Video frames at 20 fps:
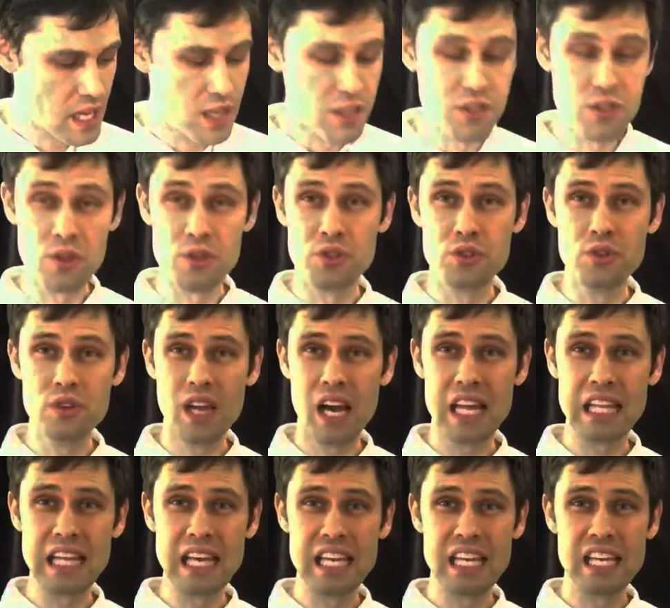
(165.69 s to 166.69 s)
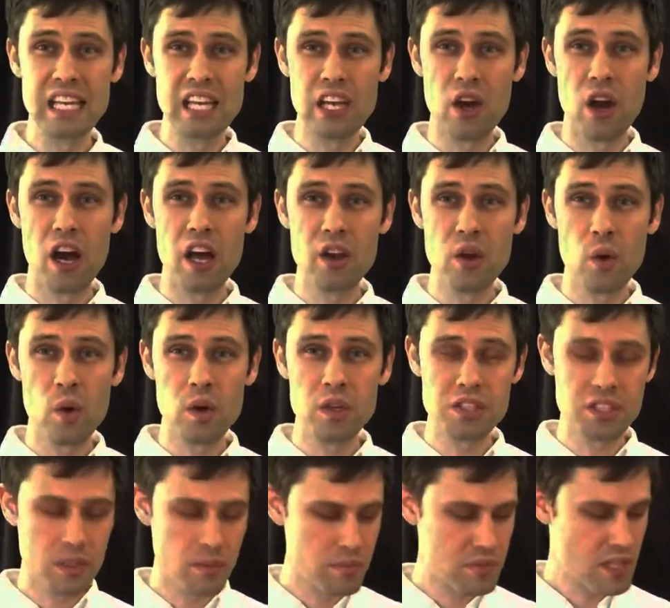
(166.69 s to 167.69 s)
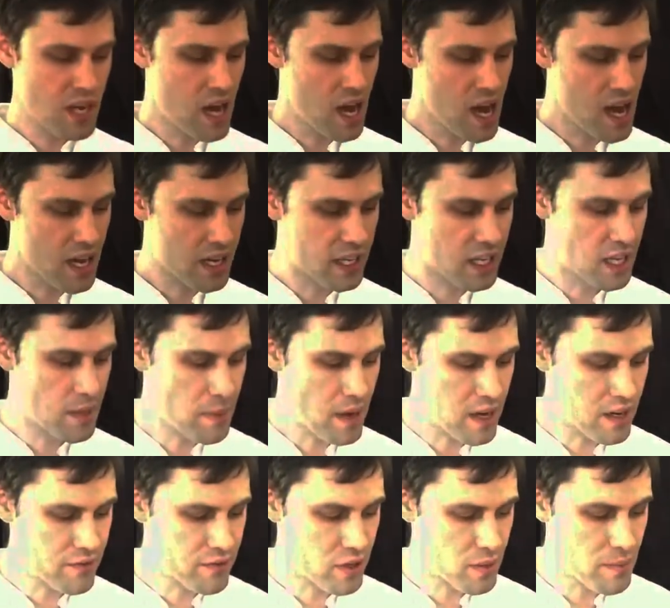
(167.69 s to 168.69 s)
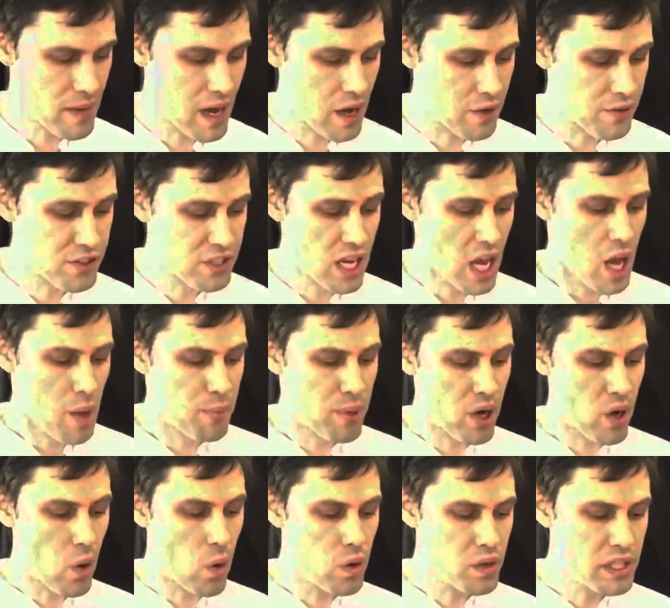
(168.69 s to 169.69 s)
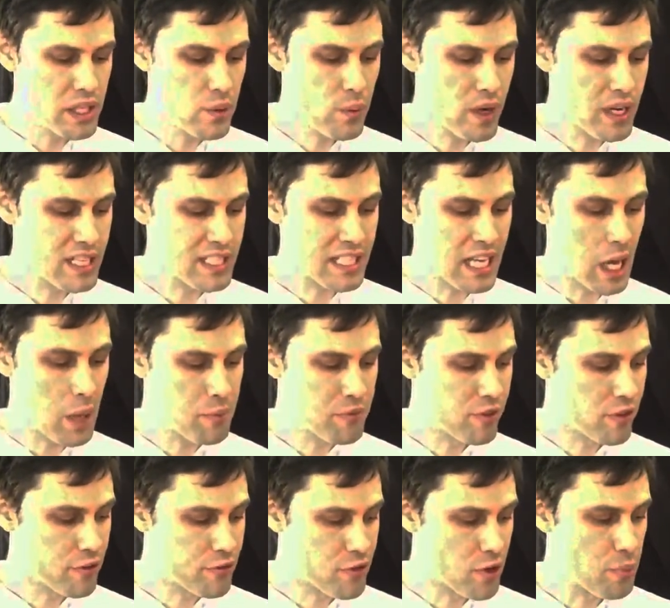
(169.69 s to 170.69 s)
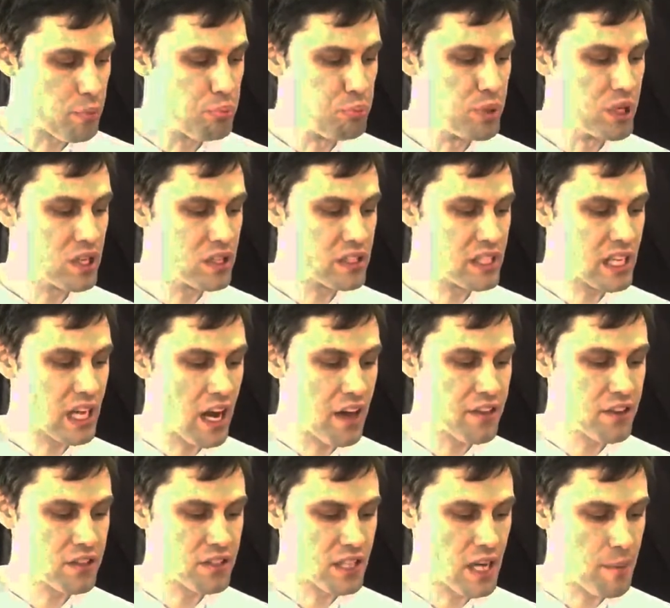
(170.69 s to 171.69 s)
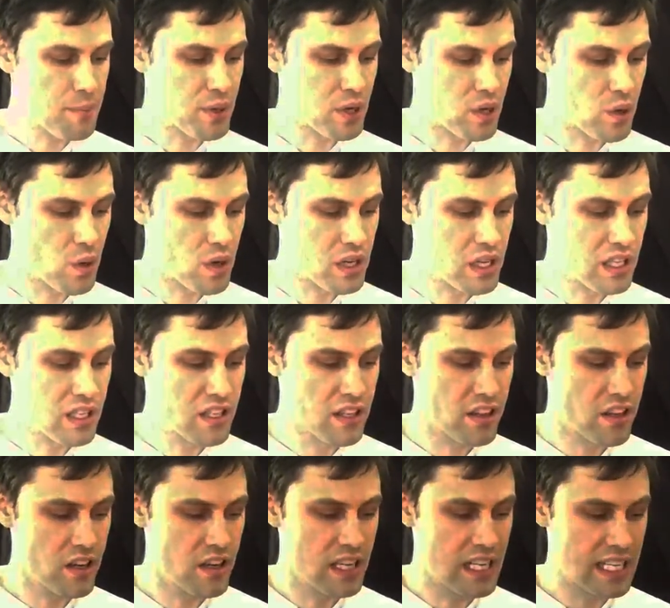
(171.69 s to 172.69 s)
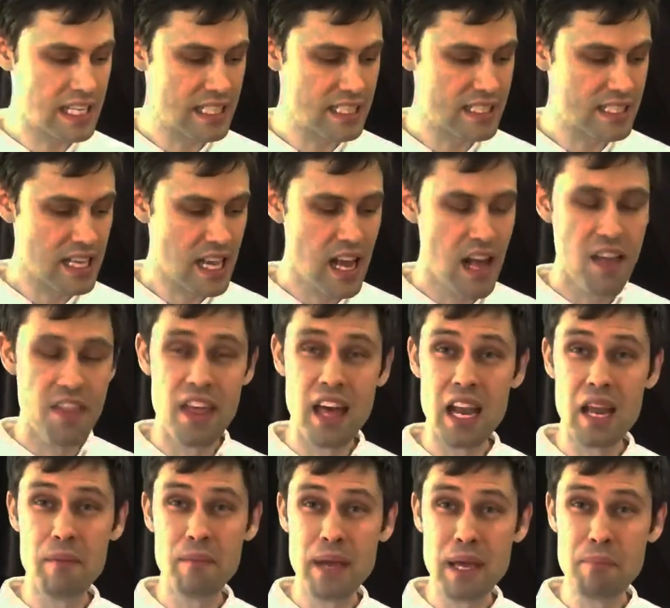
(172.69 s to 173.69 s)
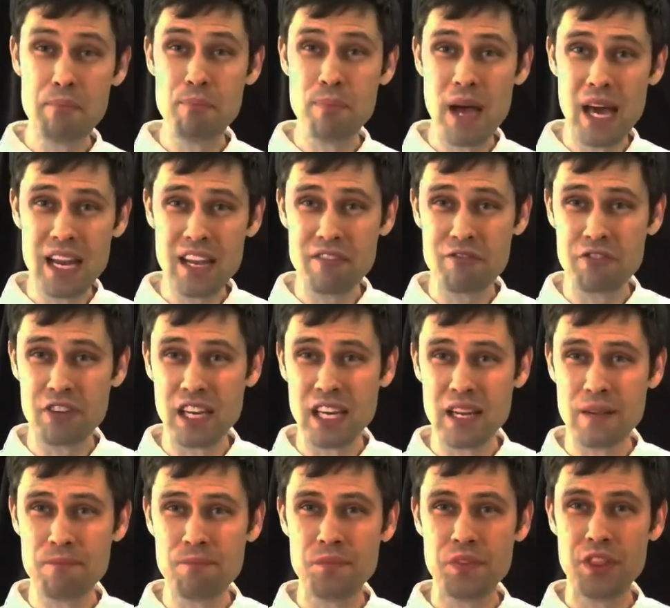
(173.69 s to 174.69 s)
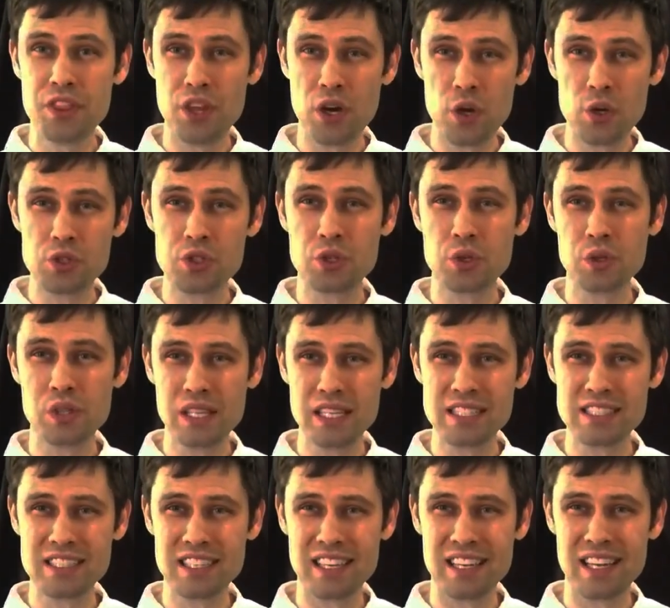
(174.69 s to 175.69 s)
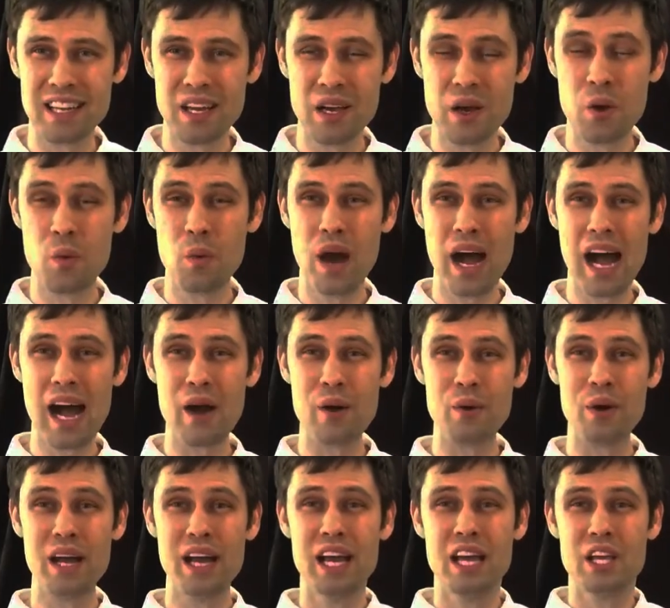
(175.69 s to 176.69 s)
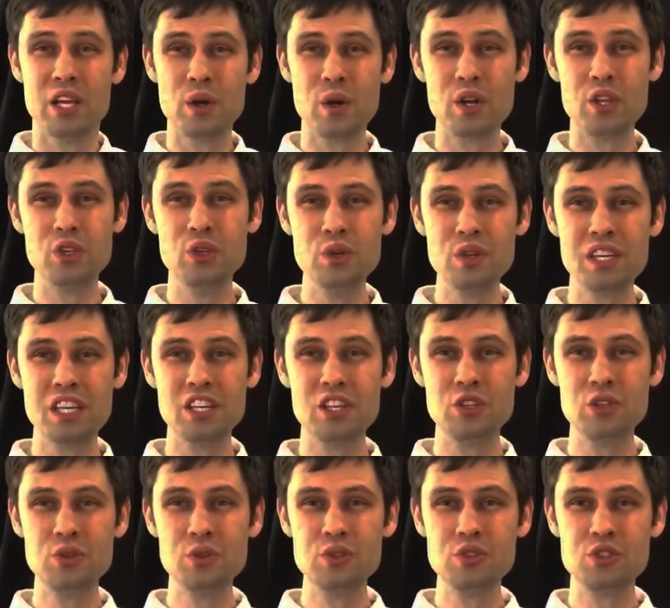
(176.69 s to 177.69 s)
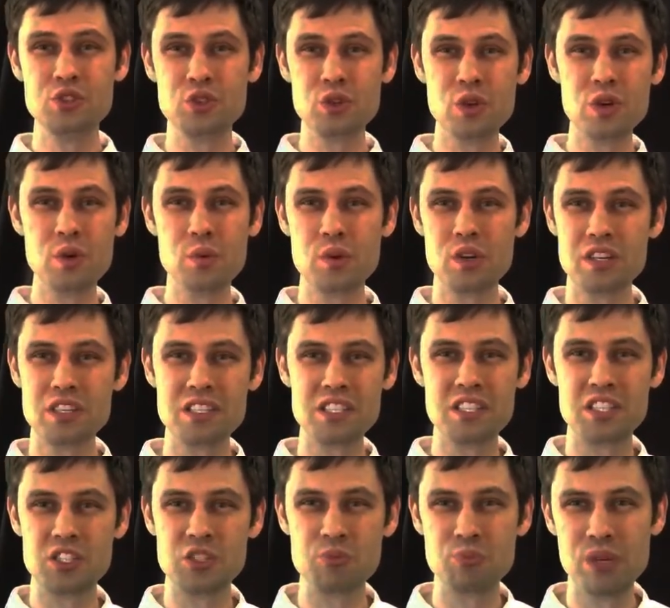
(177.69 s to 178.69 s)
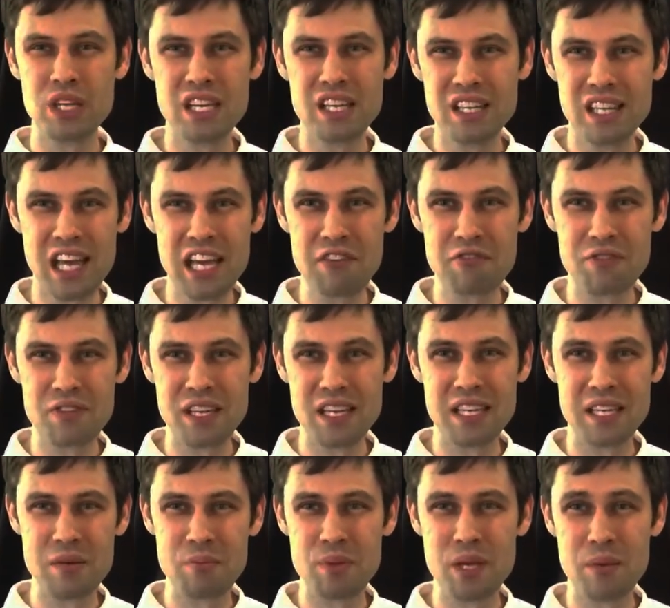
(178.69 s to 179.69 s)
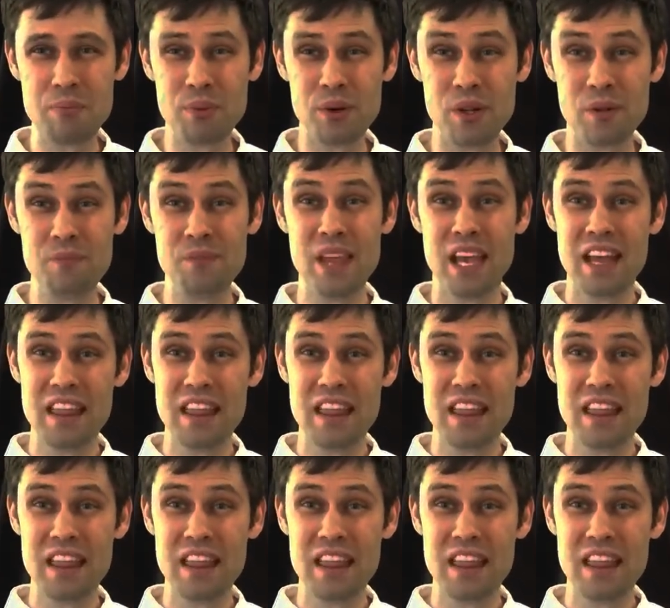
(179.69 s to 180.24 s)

So do not let any unwholesome talk come out of your mouths, but only what is helpful for building others up according to their needs, that it may benefit those who listen. Wow. You know what? You can use your words to speak life into people.